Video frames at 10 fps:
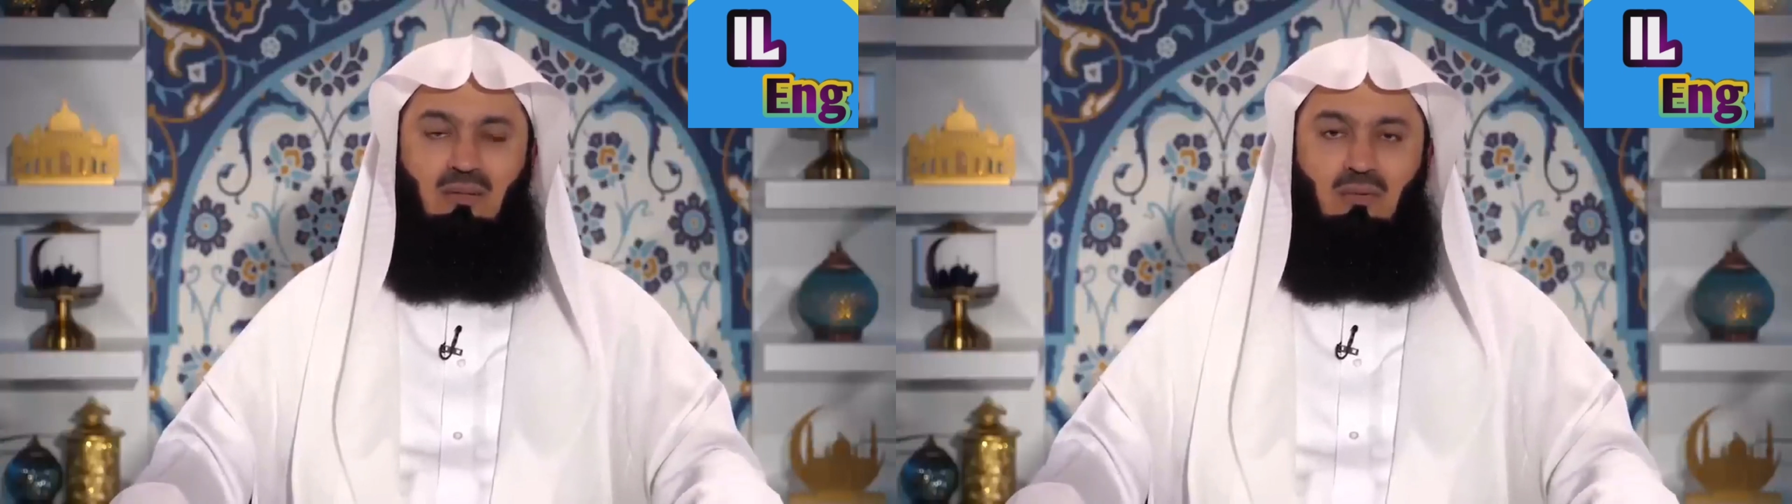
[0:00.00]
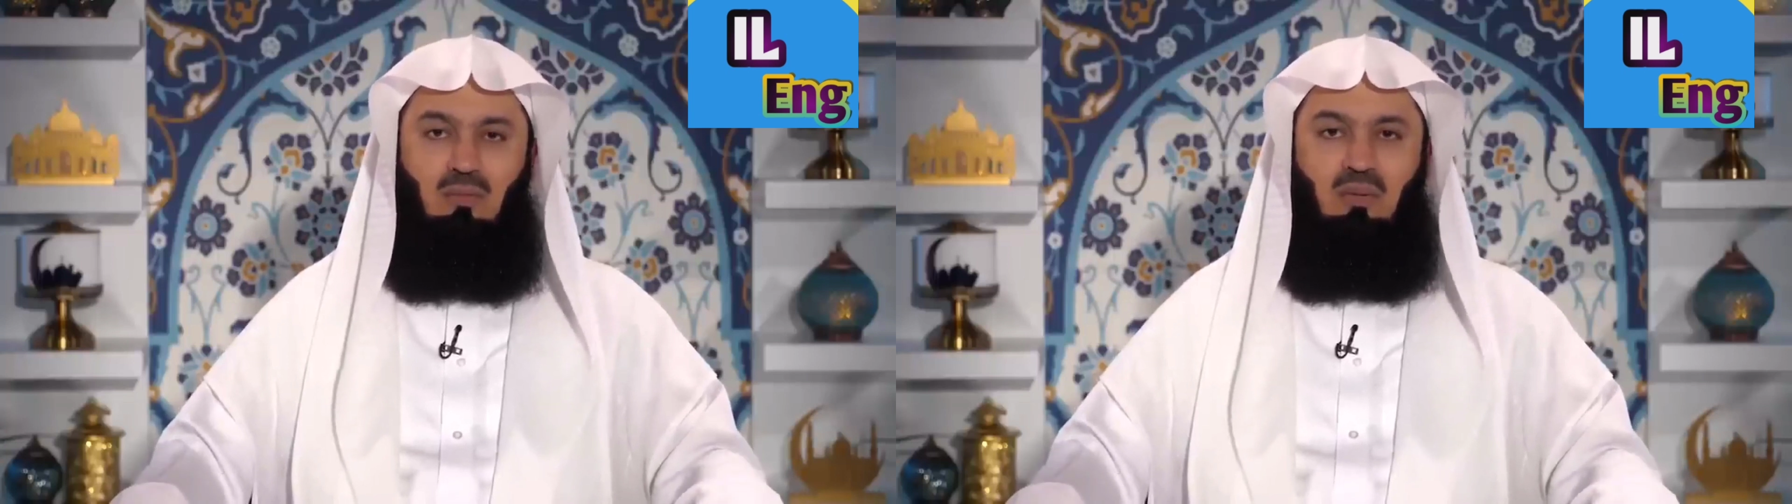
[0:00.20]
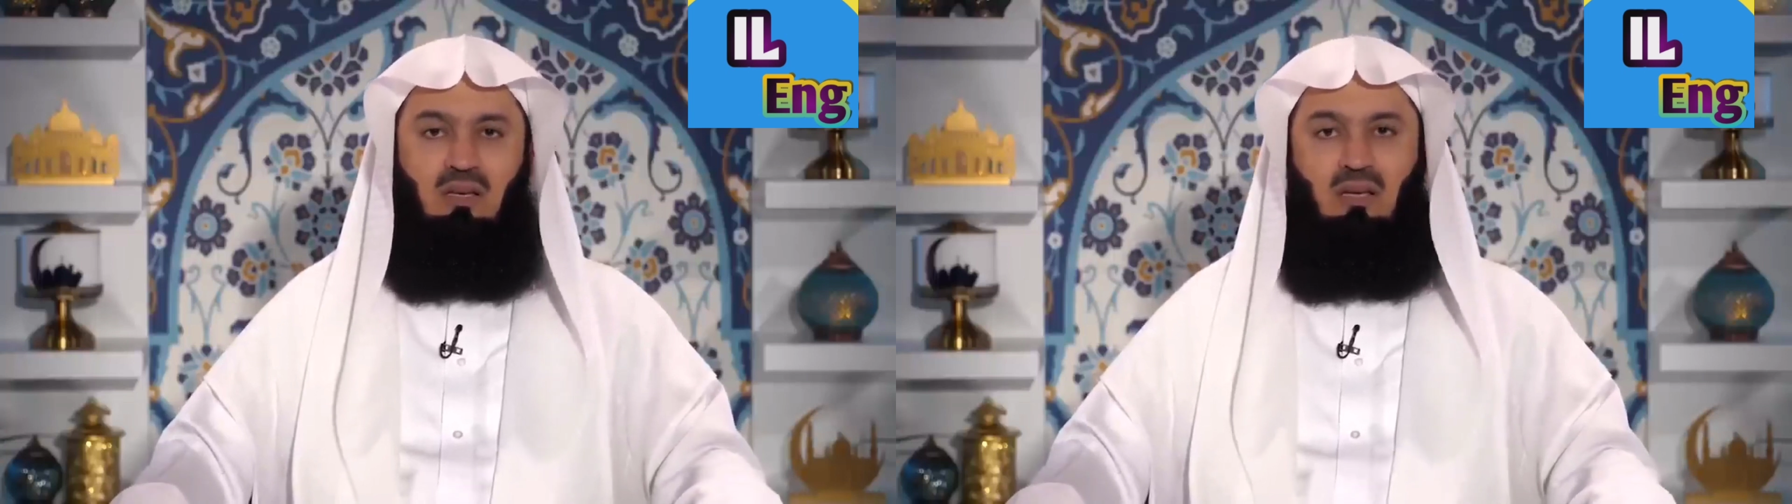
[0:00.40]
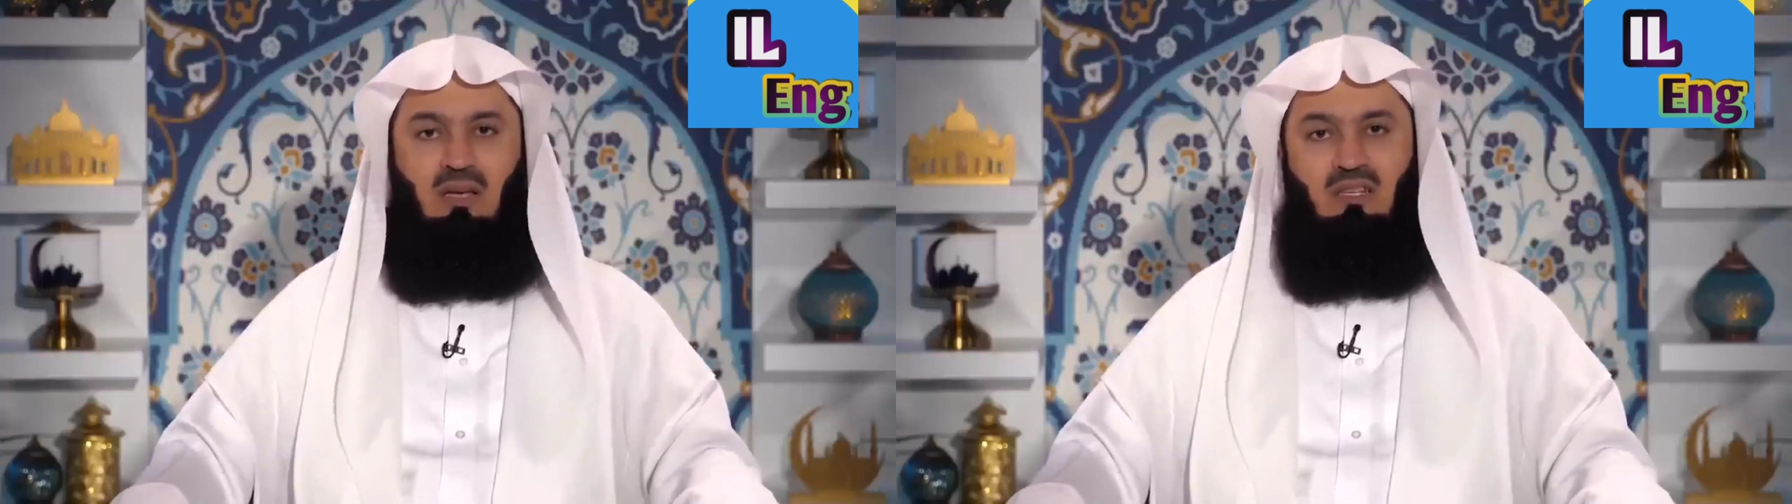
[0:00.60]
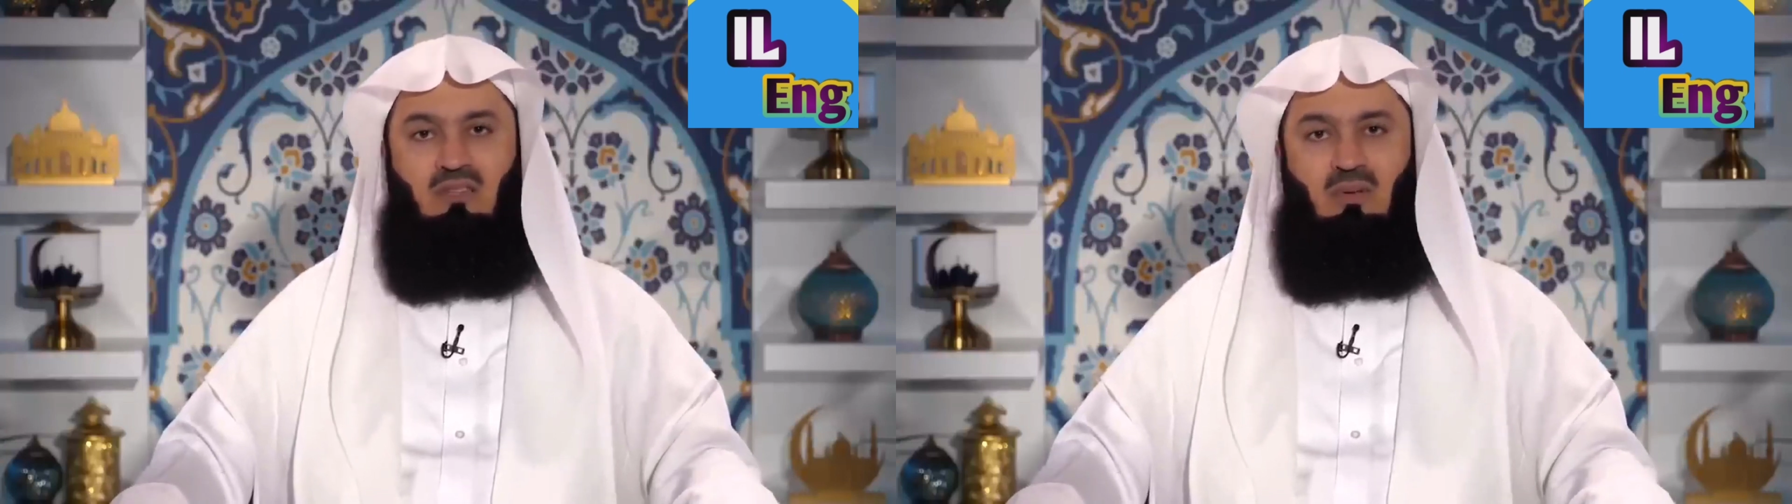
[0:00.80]
will be
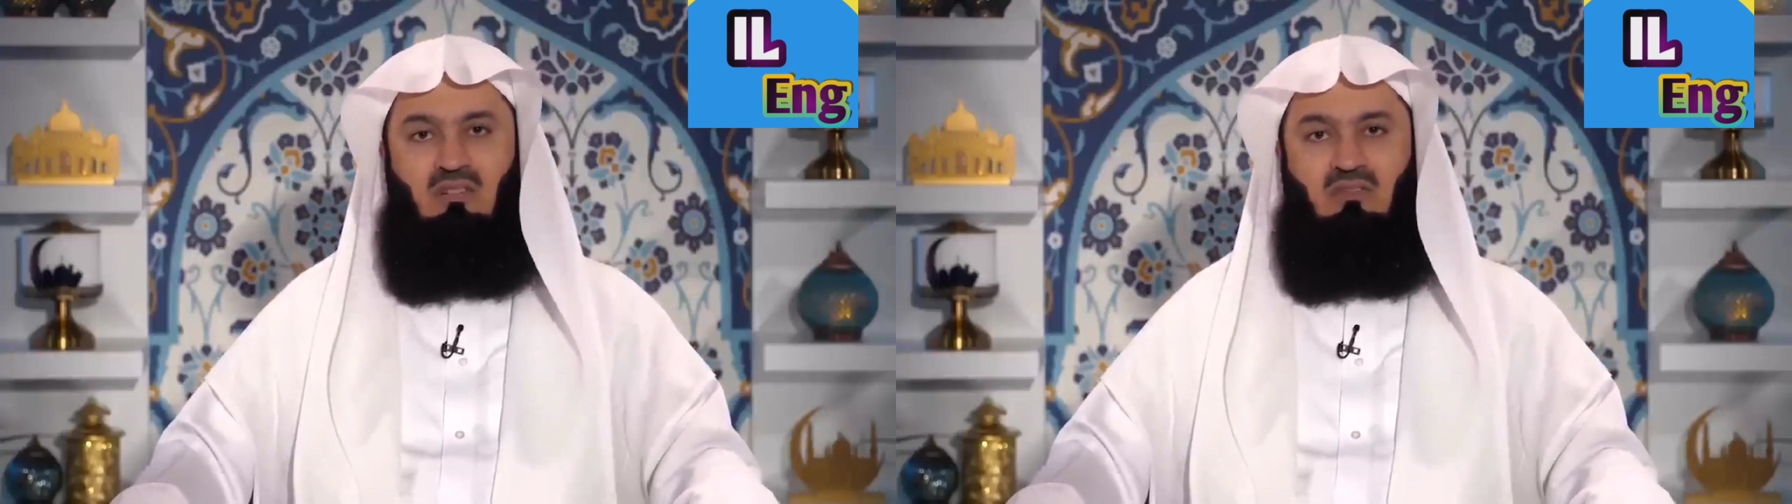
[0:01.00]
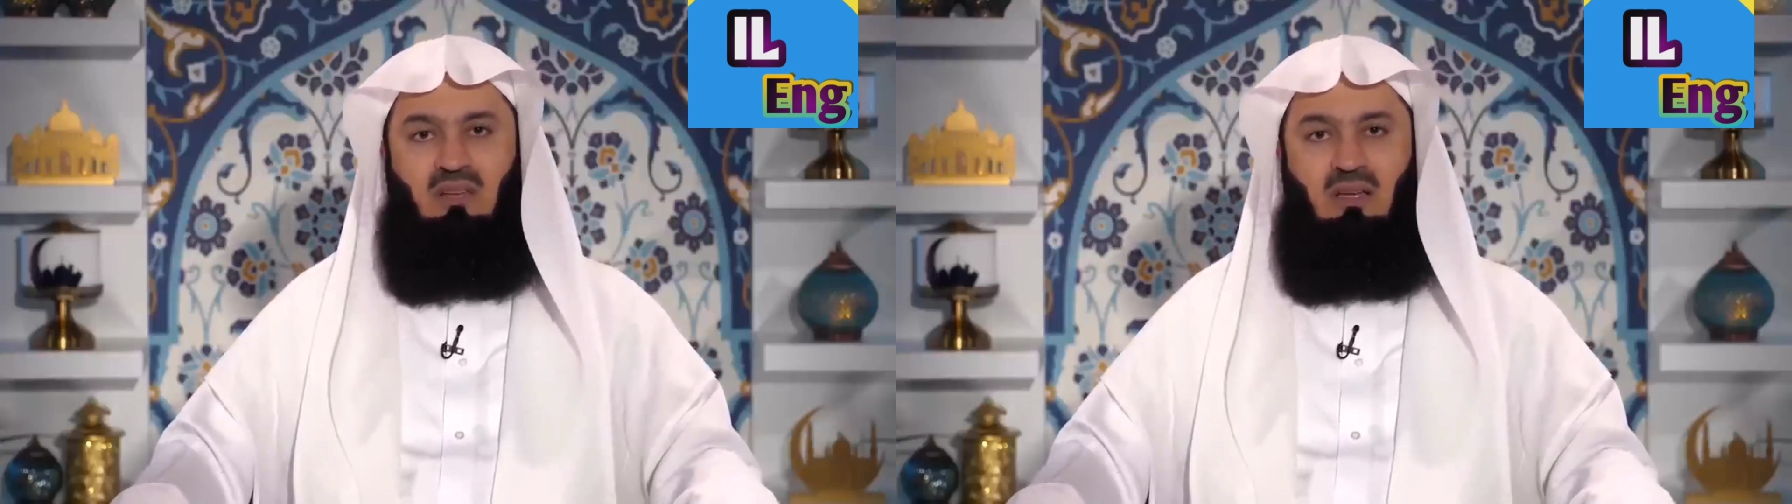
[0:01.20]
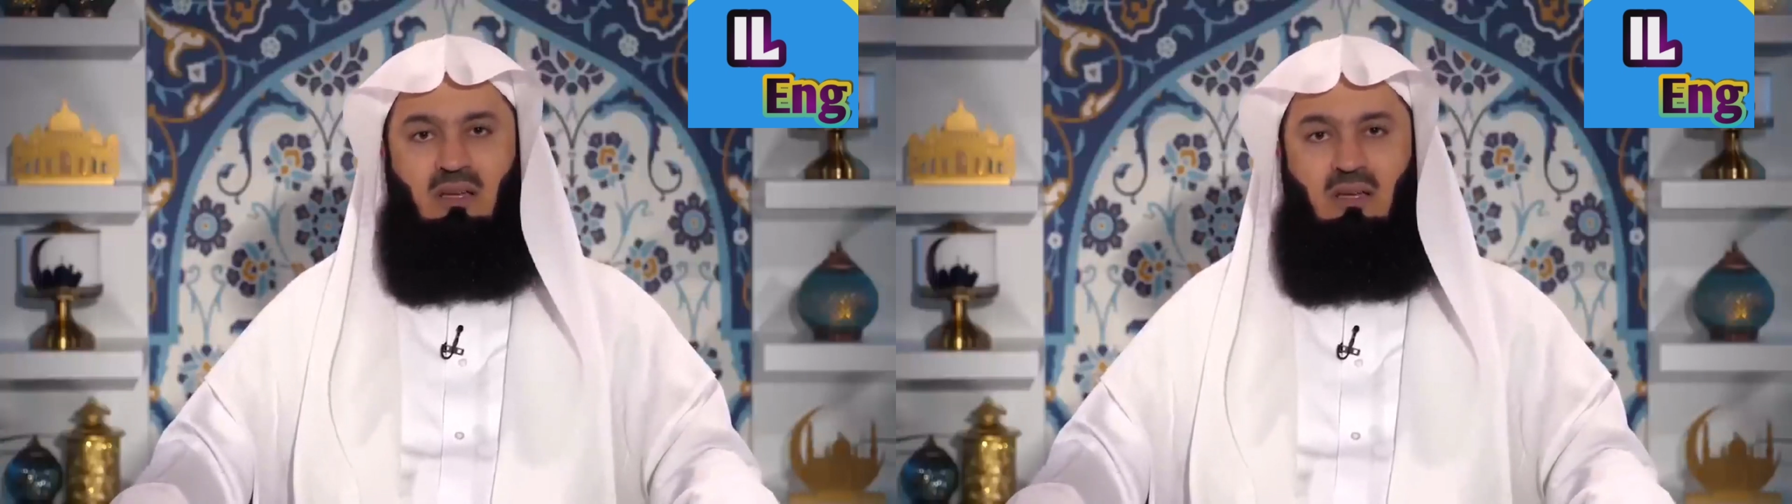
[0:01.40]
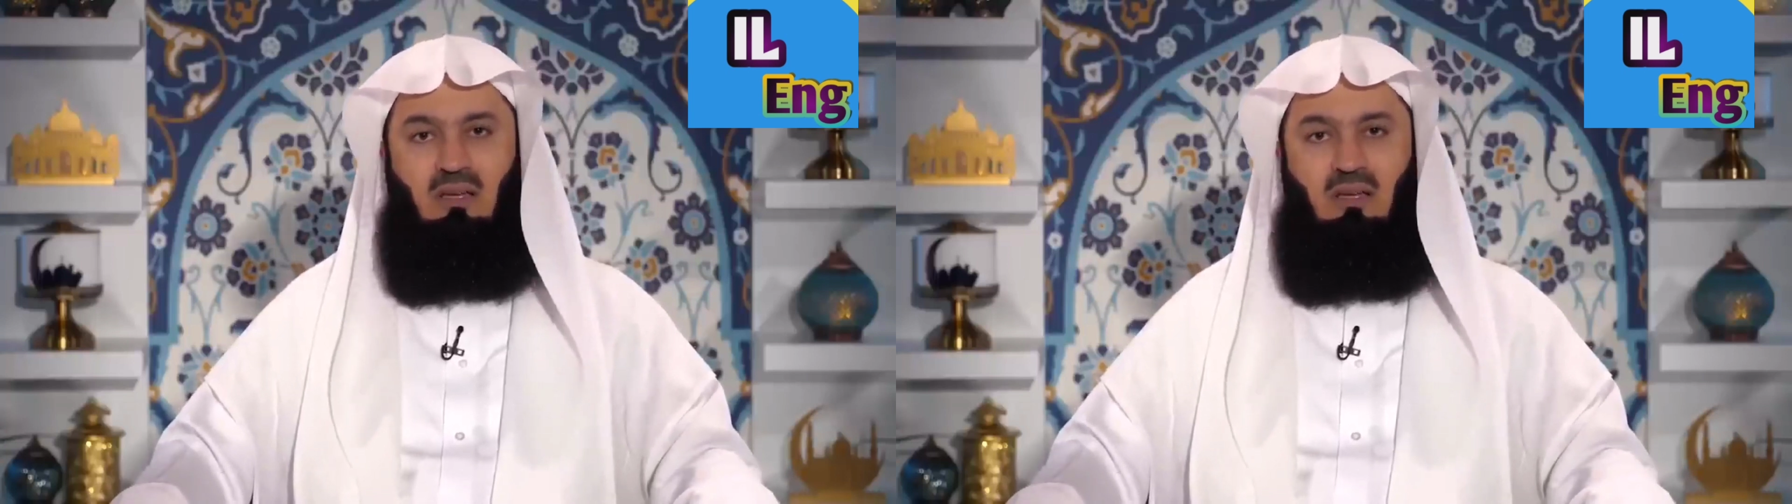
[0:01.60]
cast into hellfire.